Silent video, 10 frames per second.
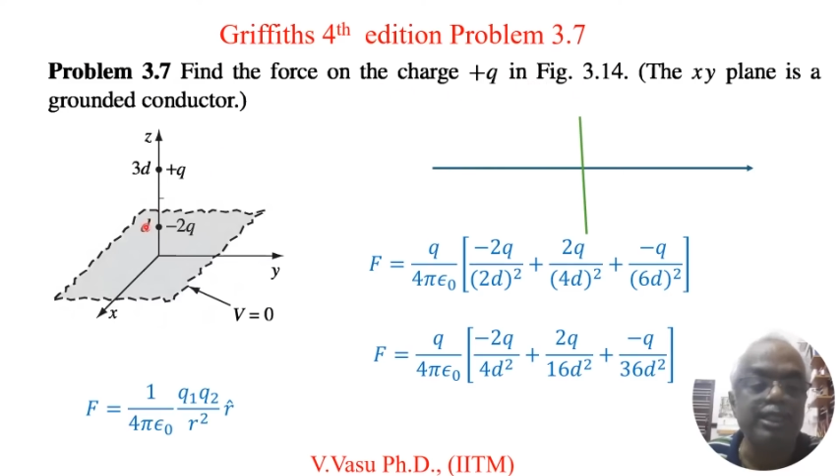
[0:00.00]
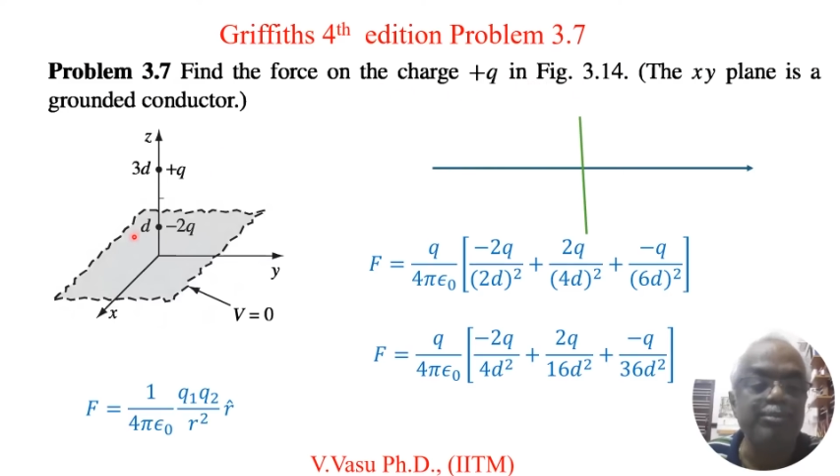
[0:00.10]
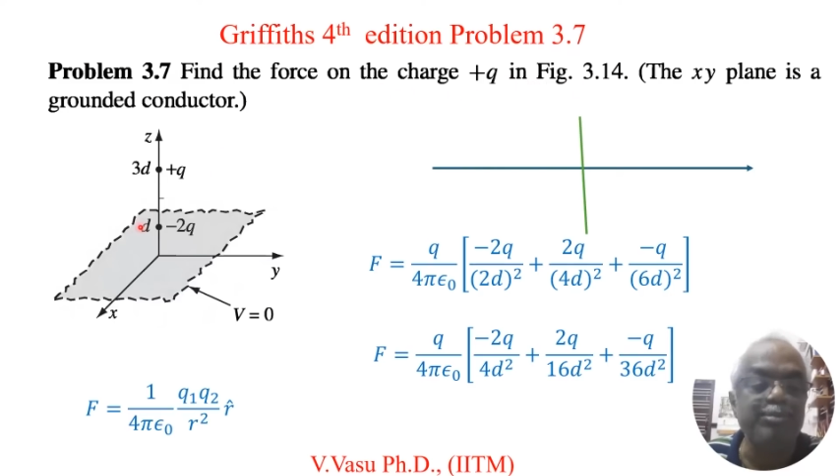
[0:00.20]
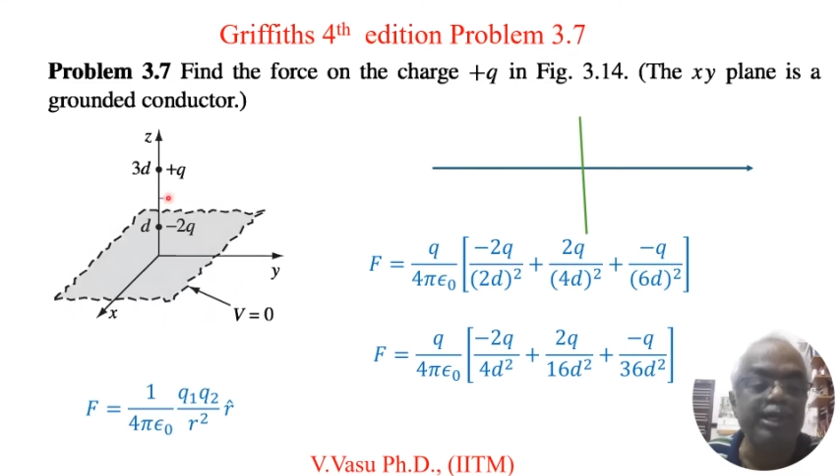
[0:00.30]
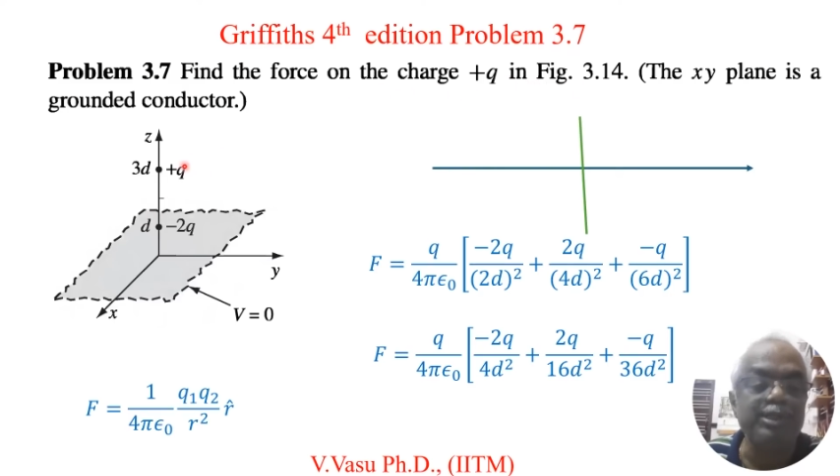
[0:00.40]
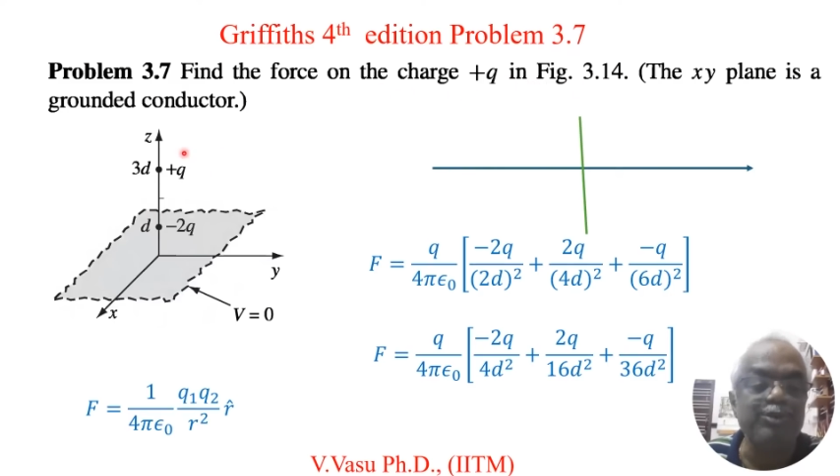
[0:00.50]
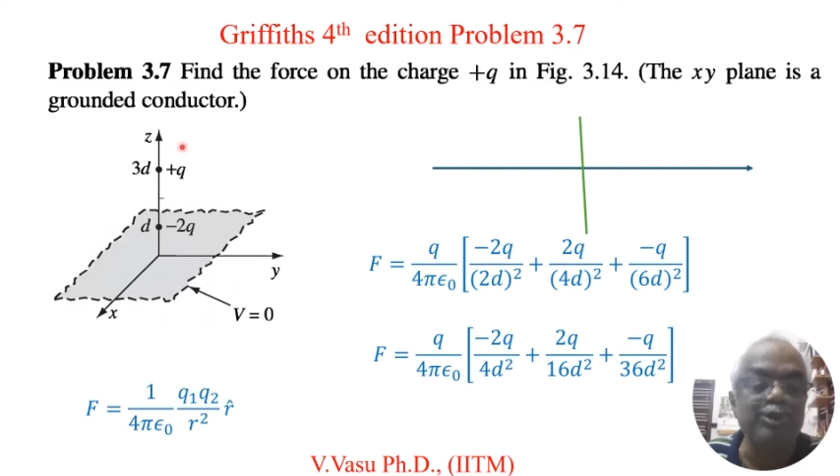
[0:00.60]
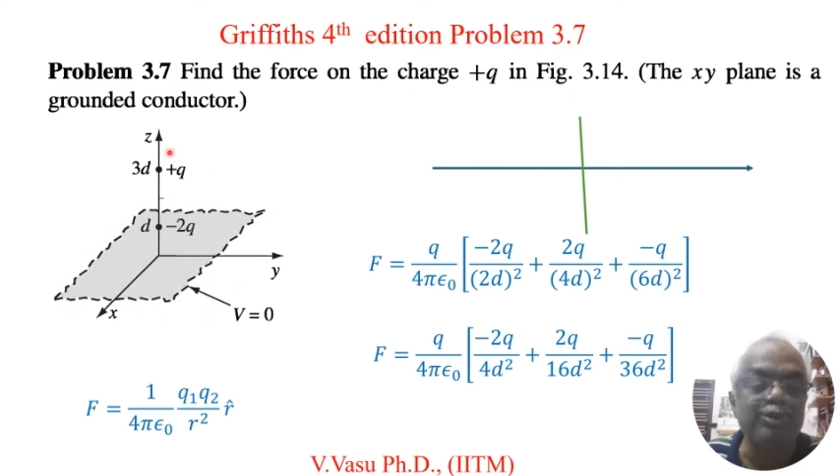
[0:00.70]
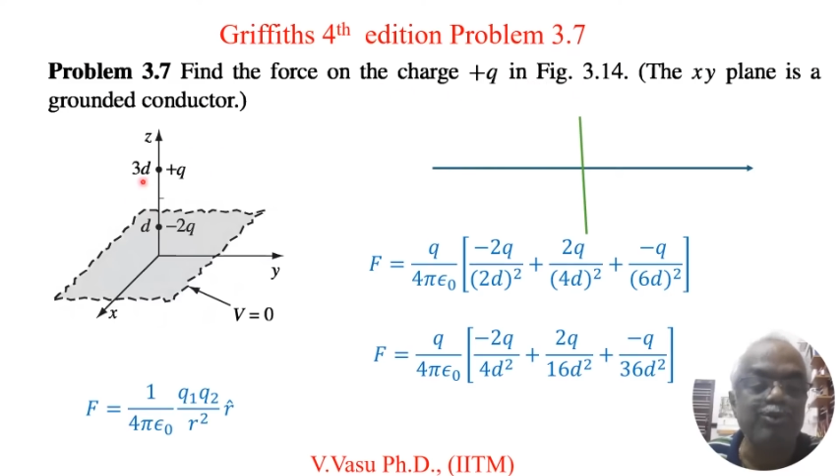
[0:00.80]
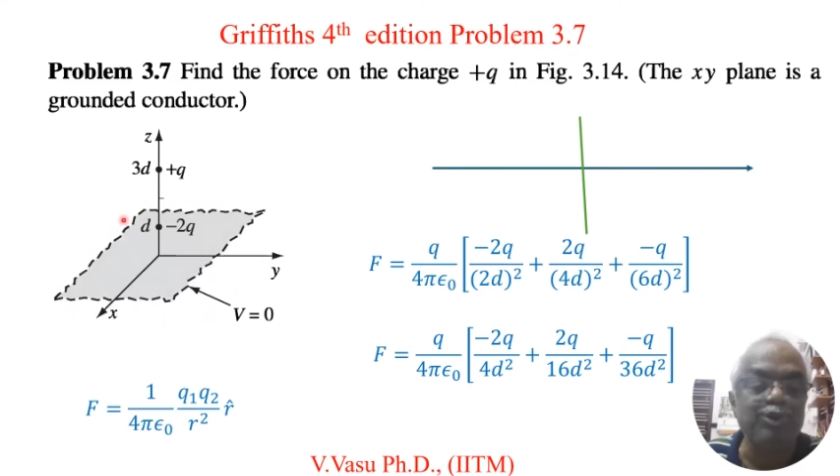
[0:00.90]

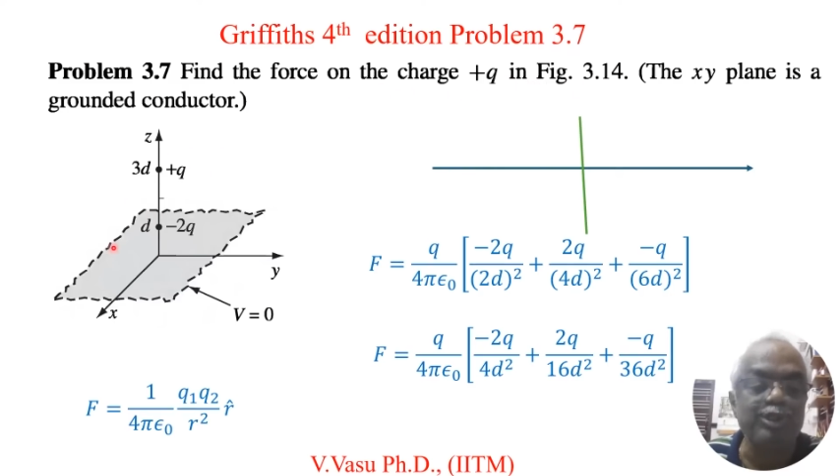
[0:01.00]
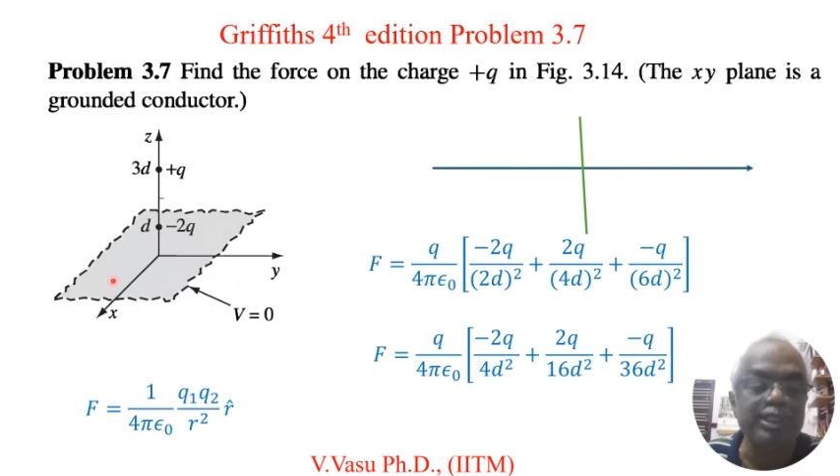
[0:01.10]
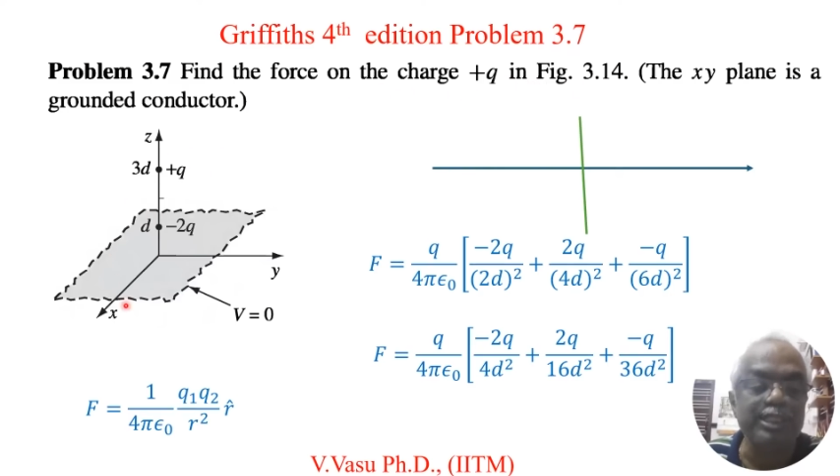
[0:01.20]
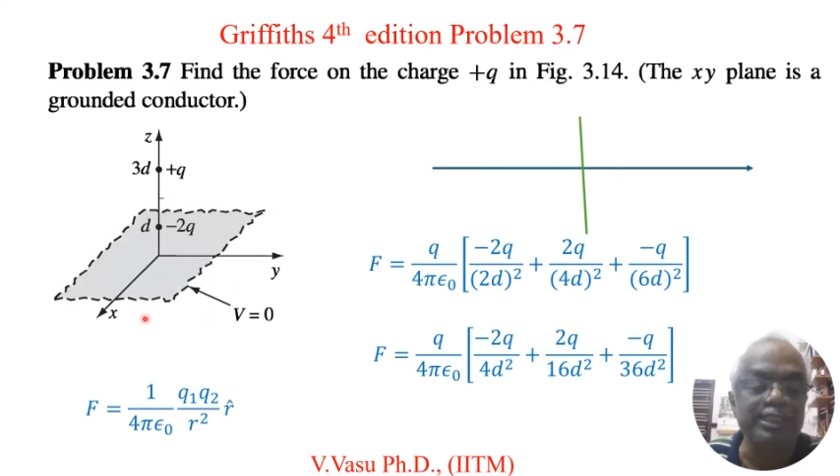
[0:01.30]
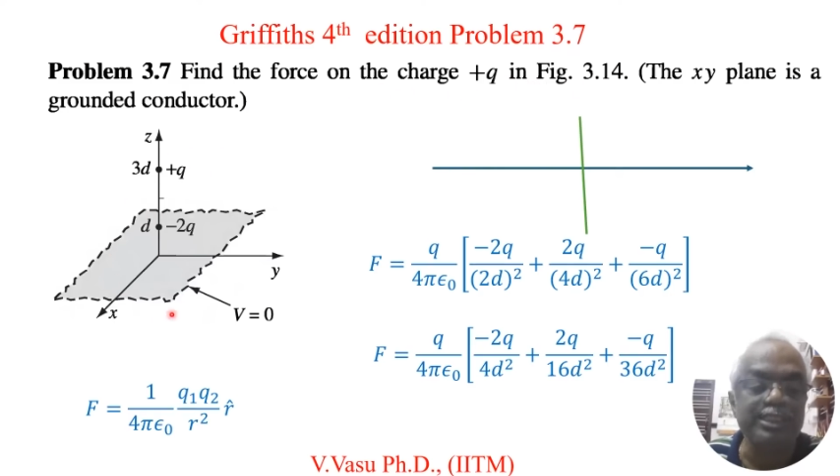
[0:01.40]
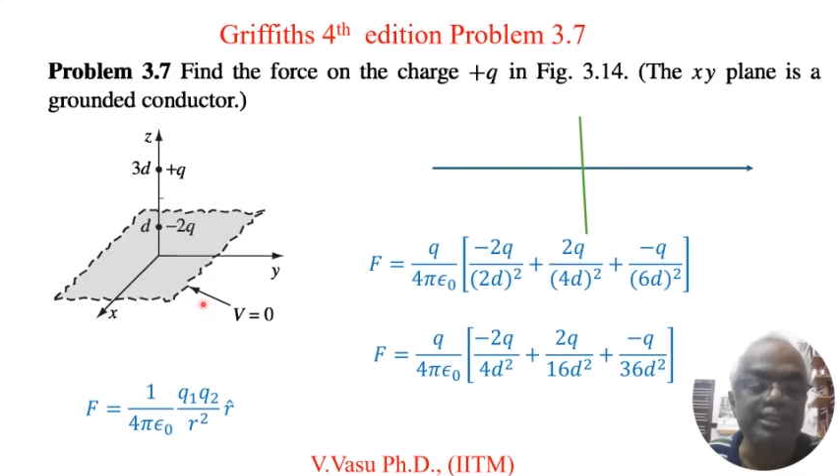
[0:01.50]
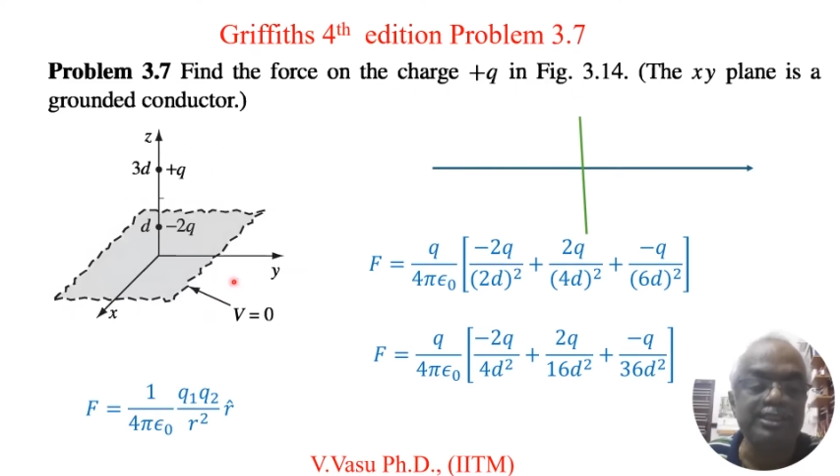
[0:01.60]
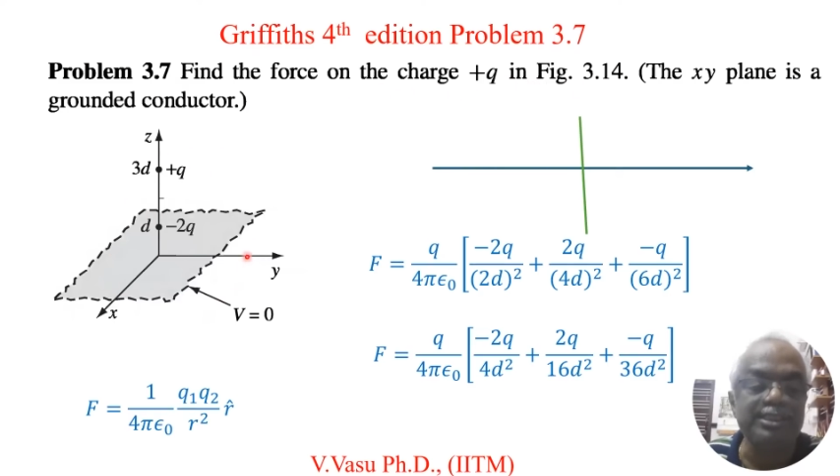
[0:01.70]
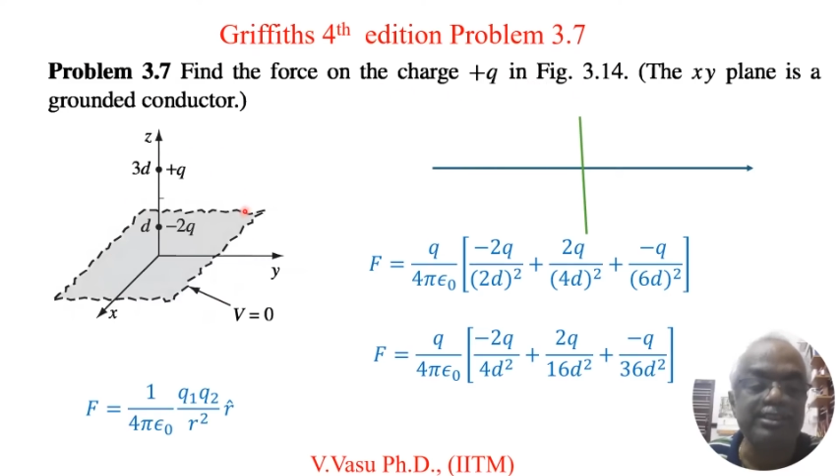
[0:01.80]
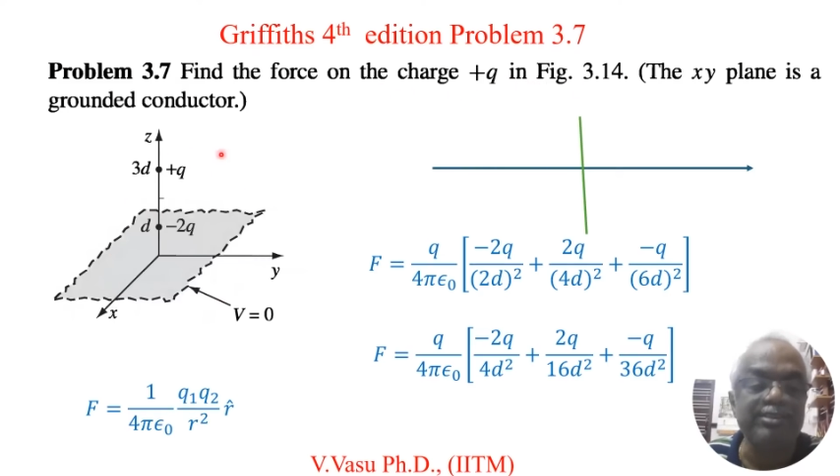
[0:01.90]
3.14.
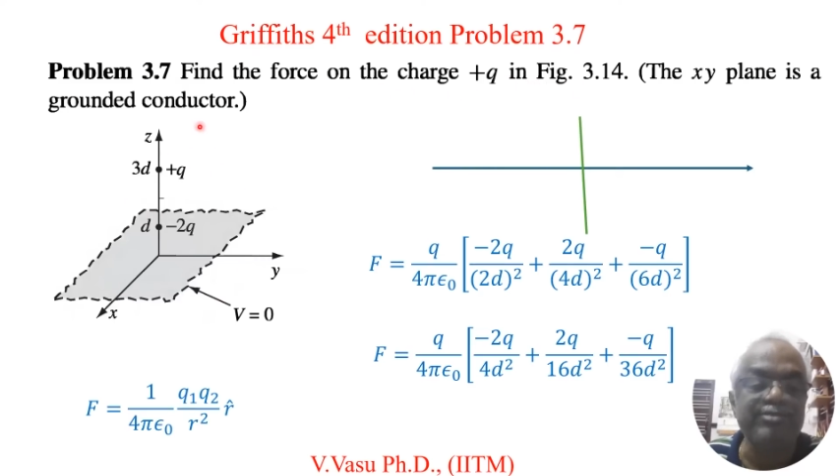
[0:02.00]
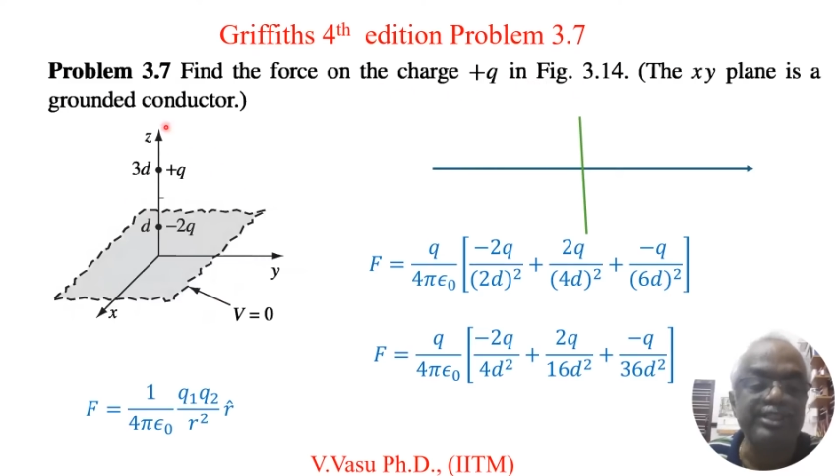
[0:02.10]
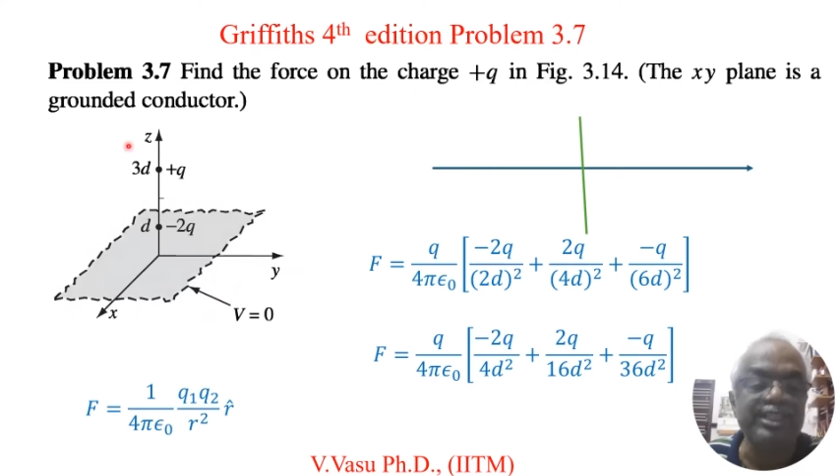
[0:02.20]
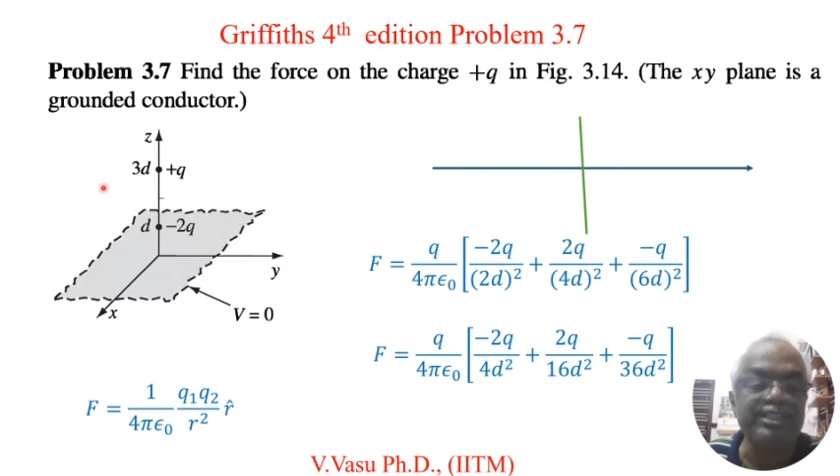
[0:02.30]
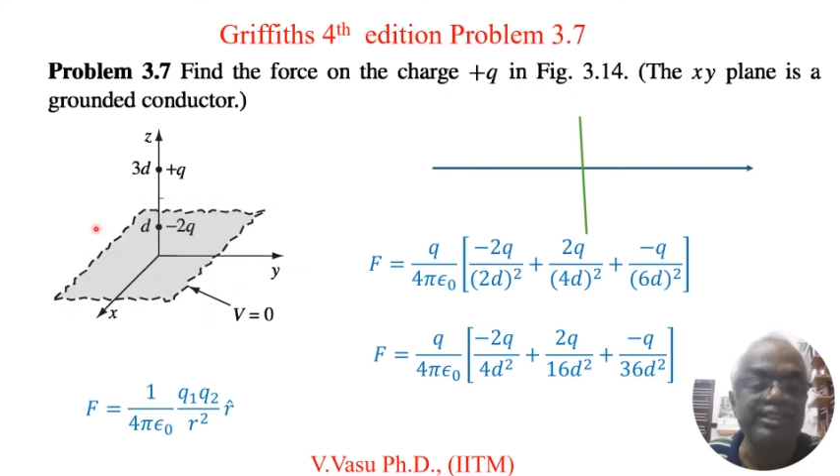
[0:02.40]
This is the figure